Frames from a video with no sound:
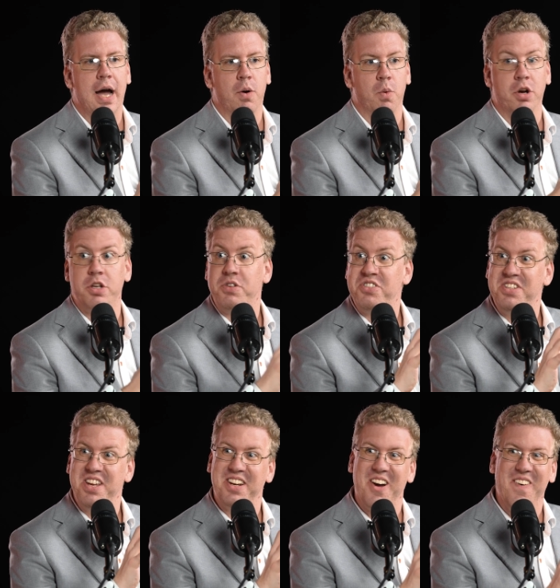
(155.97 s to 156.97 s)
where you
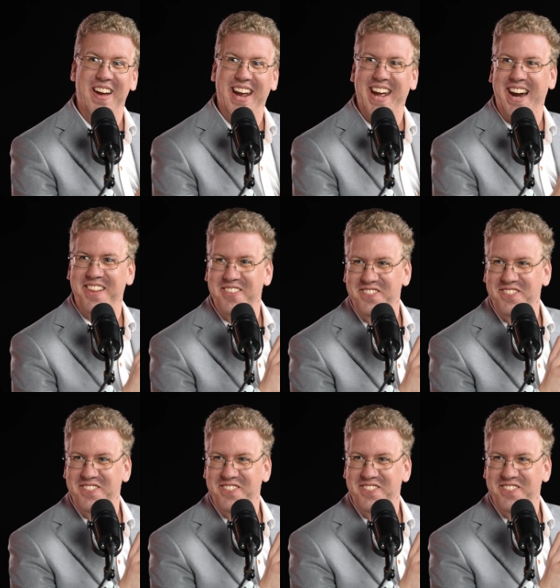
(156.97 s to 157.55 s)
see it going, kind of